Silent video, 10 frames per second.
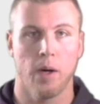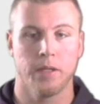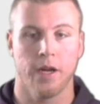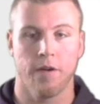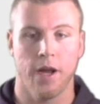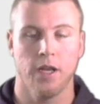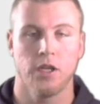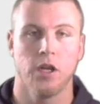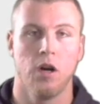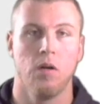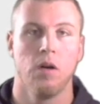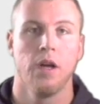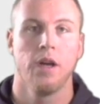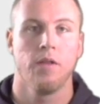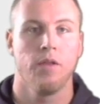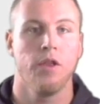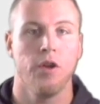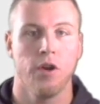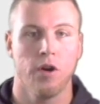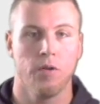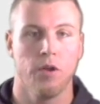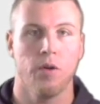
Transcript: website, right? So, you know,